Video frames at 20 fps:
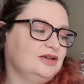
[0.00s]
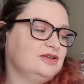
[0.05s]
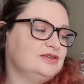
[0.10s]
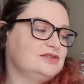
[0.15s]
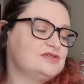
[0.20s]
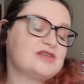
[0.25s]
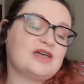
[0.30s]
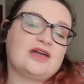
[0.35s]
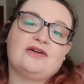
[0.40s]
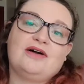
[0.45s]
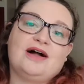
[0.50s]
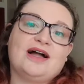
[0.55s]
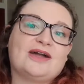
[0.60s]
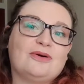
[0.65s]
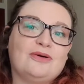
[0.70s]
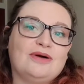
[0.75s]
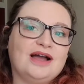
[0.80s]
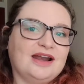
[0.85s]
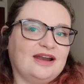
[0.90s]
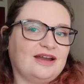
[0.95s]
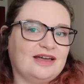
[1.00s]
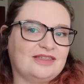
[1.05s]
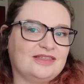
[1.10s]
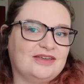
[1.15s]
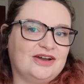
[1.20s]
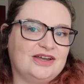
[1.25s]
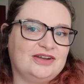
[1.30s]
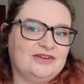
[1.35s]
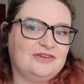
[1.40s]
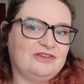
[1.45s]
So I quite like the
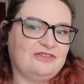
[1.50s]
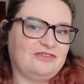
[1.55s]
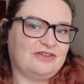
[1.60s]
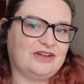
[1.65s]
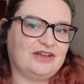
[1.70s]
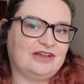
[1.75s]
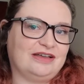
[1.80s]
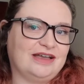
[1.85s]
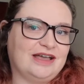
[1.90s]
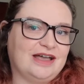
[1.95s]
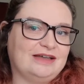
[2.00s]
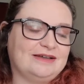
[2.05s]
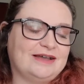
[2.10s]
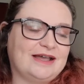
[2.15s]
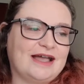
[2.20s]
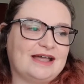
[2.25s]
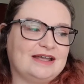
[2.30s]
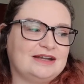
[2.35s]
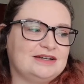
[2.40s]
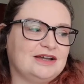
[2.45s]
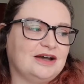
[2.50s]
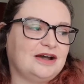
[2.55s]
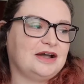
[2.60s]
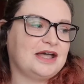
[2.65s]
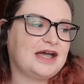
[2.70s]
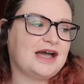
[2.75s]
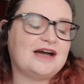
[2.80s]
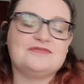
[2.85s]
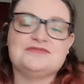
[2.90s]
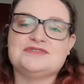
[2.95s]
idea of it. And I
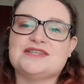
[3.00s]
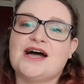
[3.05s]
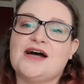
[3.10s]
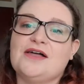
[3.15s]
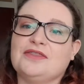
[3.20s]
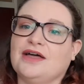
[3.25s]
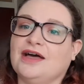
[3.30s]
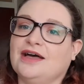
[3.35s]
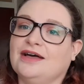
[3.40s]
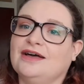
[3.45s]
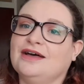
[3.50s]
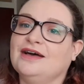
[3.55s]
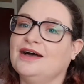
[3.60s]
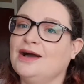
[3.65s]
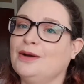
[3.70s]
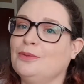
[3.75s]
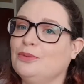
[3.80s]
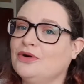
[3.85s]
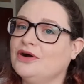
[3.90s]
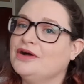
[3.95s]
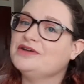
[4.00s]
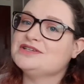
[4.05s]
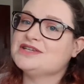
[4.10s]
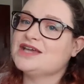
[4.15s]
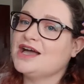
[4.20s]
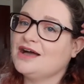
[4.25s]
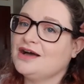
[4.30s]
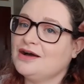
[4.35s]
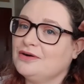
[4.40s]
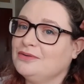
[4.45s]
have sat there and worked
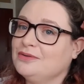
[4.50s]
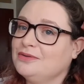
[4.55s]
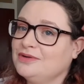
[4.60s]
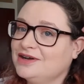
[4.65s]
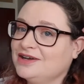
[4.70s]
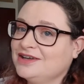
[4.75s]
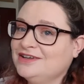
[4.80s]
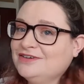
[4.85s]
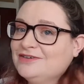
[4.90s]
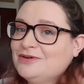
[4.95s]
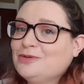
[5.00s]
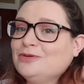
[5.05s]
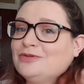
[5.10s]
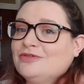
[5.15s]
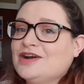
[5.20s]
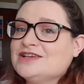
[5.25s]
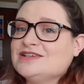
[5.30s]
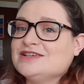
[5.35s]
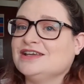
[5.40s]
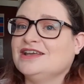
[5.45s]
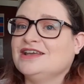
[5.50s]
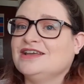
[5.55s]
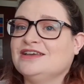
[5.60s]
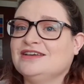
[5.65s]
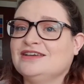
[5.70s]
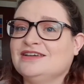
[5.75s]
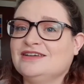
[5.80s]
out already